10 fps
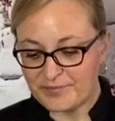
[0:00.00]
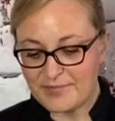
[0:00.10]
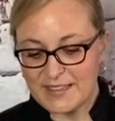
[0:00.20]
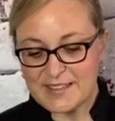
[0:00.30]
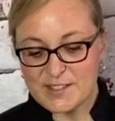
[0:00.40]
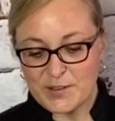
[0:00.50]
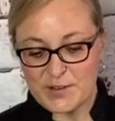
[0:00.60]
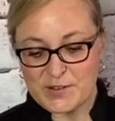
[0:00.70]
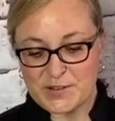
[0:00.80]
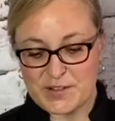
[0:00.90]
So
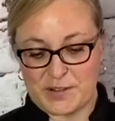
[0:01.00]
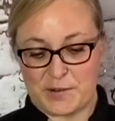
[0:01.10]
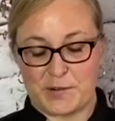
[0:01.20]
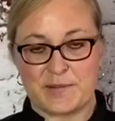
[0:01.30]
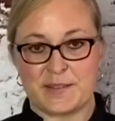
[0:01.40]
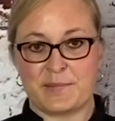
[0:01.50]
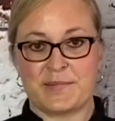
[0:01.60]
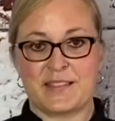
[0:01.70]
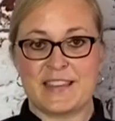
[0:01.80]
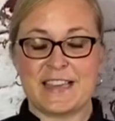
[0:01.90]
those are some
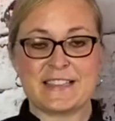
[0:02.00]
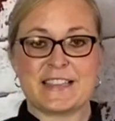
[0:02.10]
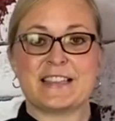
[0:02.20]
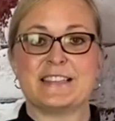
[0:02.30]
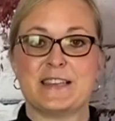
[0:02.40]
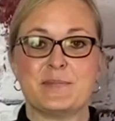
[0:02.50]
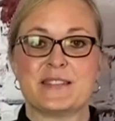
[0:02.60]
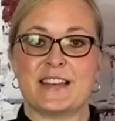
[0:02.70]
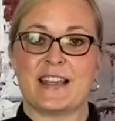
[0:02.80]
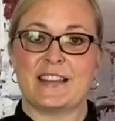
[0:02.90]
tips
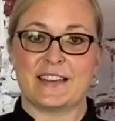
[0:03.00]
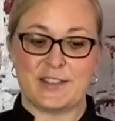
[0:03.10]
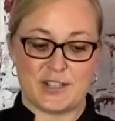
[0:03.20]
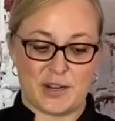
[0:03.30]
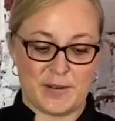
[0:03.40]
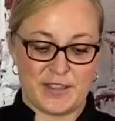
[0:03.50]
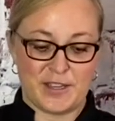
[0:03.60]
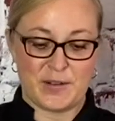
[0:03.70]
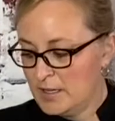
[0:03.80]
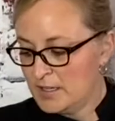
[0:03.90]
that I'd like to share with
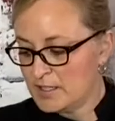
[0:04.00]
you.